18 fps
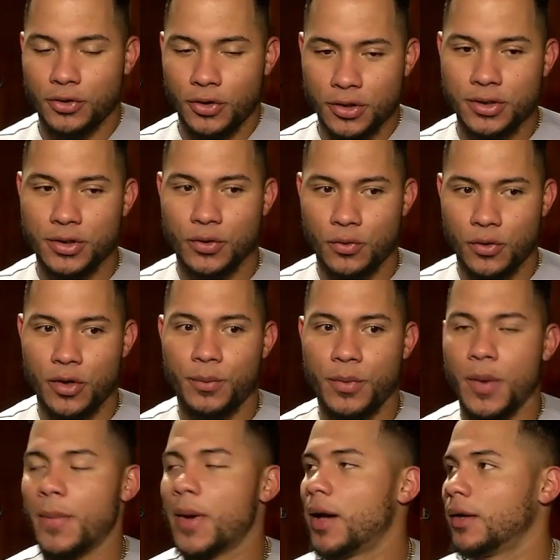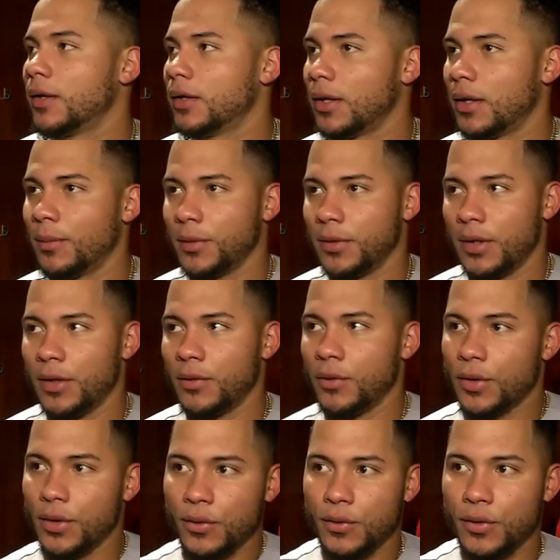doesn't worry me about. how I think
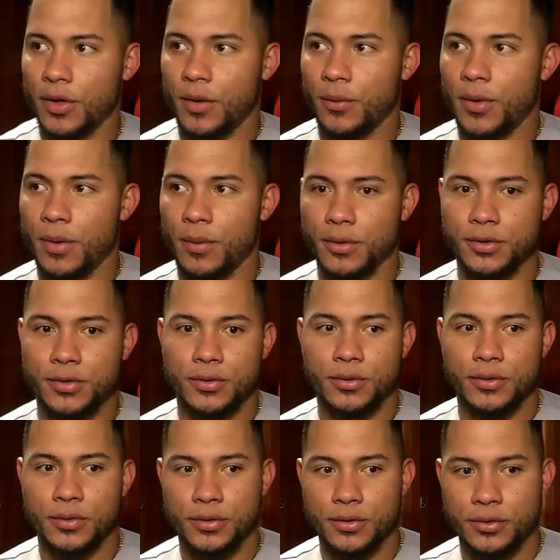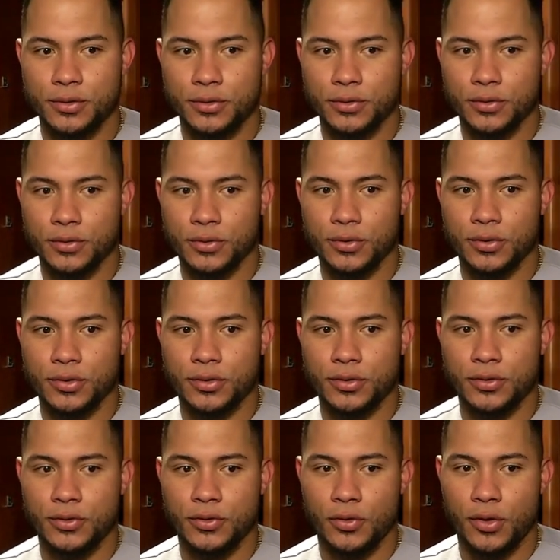we're, we're going to be able to to
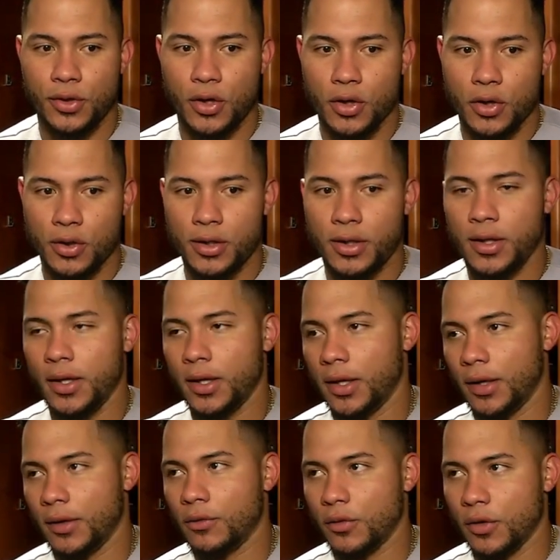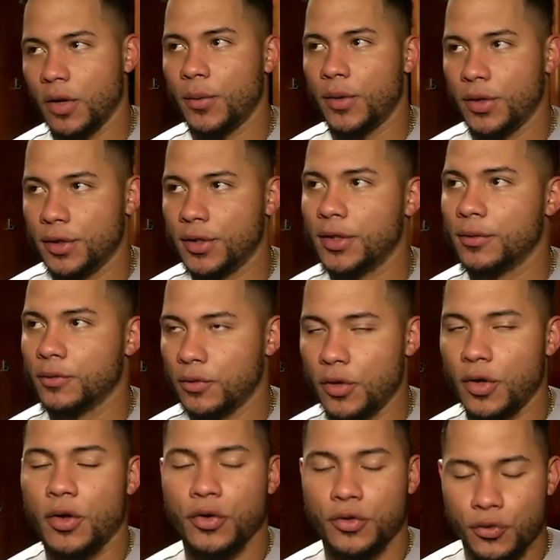turn it on, and we're going to be good.
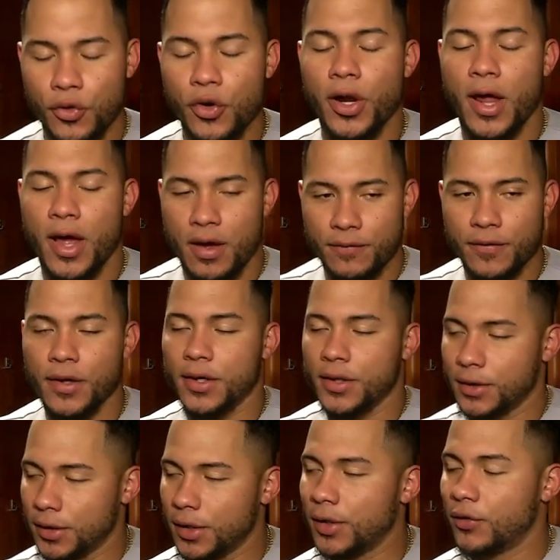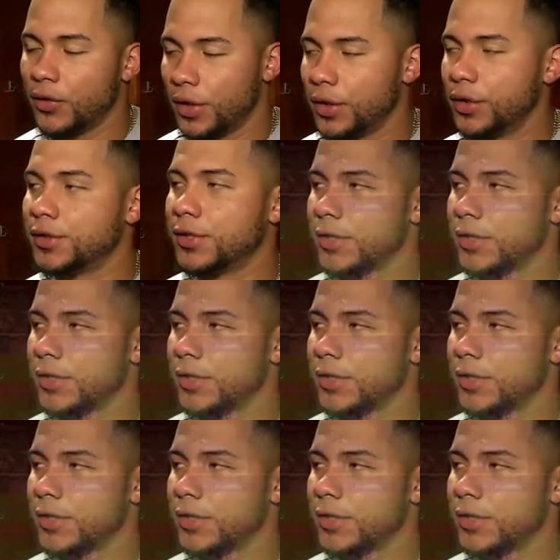We're going to have a, a really good